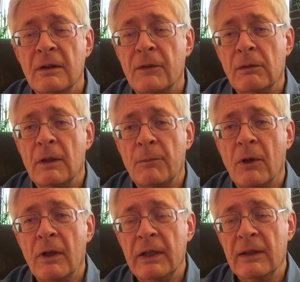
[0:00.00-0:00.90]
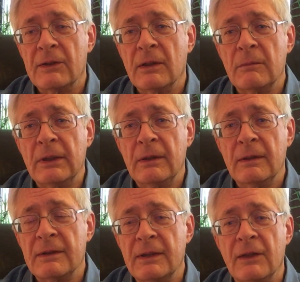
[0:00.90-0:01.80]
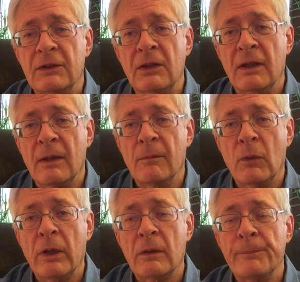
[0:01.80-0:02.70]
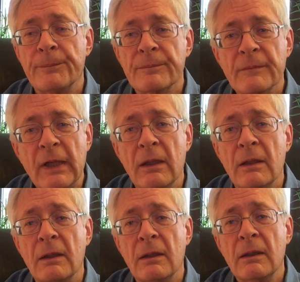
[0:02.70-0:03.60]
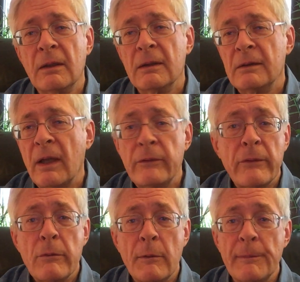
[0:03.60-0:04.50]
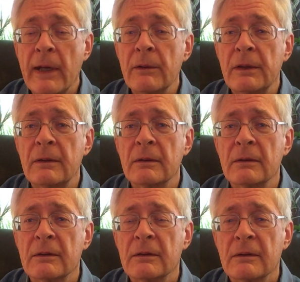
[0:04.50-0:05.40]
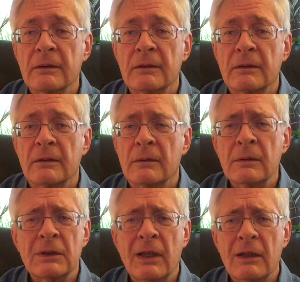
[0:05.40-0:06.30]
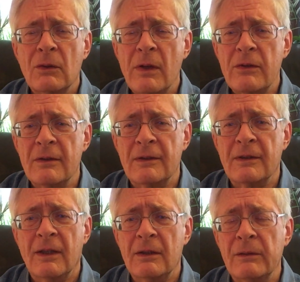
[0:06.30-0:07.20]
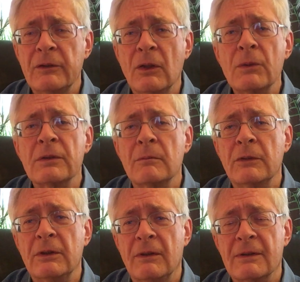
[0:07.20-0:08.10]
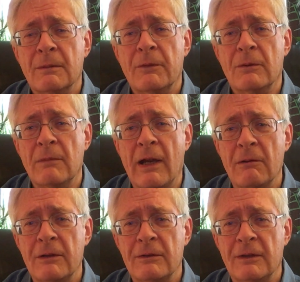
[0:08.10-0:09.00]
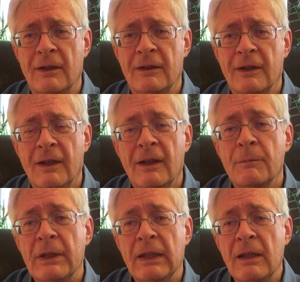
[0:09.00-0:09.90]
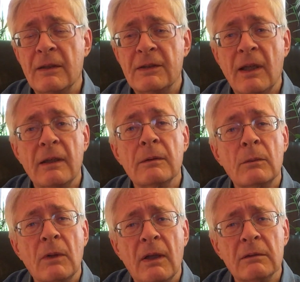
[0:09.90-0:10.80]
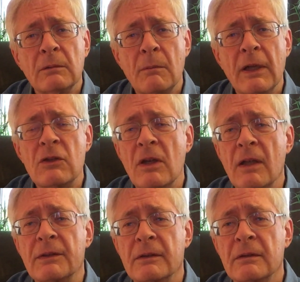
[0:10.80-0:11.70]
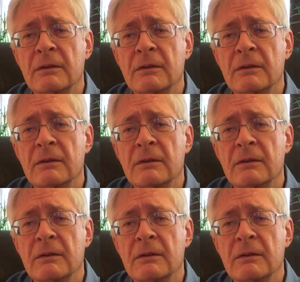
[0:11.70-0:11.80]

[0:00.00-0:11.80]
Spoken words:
If they're at a party and somebody says to them, well, have you ever been married? What kind of question is that? You don't even know somebody. You're asking if they're married or not. But they can't say, oh, well, what makes you ask?